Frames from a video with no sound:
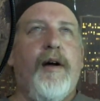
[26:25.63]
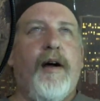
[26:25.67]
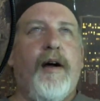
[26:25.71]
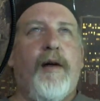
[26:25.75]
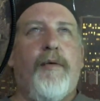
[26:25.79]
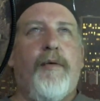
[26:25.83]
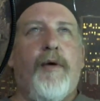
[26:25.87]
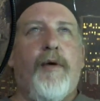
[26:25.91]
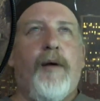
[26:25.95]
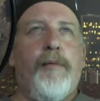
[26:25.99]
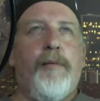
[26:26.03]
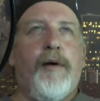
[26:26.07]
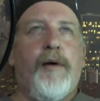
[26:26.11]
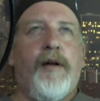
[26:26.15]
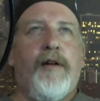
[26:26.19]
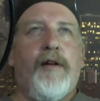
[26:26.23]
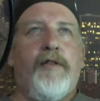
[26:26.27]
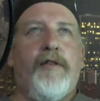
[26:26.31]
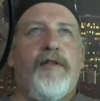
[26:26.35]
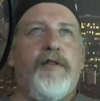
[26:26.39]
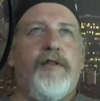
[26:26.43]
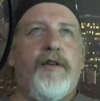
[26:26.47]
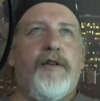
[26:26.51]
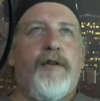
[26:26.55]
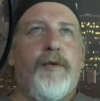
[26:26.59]
I rub
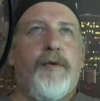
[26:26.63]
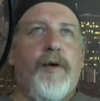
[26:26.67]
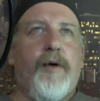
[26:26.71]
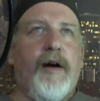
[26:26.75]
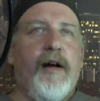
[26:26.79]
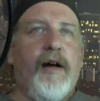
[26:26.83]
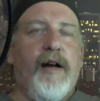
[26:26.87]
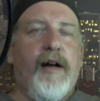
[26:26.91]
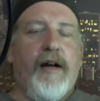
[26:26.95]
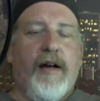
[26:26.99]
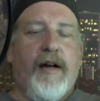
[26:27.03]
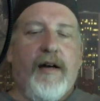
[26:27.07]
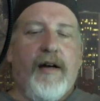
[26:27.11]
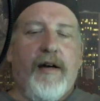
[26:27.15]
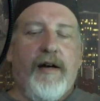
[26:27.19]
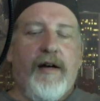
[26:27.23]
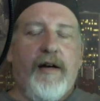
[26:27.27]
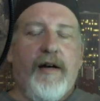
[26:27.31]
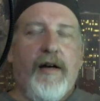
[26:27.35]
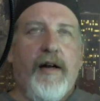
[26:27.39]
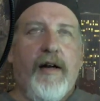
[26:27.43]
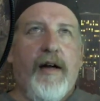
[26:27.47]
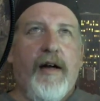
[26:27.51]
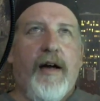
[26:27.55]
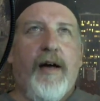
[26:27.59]
against the grain.
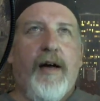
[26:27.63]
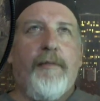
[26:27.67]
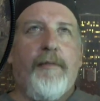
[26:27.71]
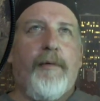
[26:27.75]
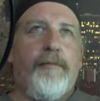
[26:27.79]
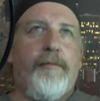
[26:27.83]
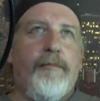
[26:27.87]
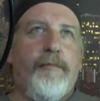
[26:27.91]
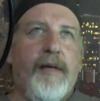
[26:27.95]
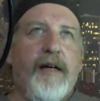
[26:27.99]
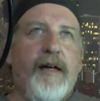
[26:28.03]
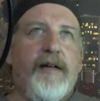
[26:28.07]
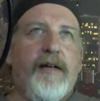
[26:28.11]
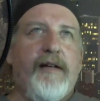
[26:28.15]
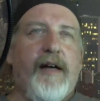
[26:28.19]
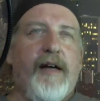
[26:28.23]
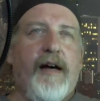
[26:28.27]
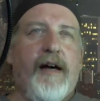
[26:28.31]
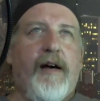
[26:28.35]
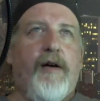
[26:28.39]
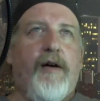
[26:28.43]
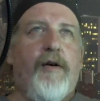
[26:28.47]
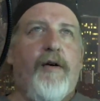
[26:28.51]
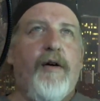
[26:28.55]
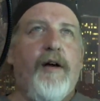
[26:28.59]
I'm a
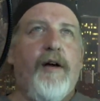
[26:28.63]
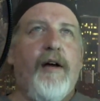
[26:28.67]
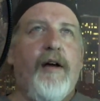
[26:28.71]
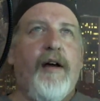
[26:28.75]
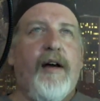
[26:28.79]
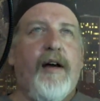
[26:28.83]
Mgtow.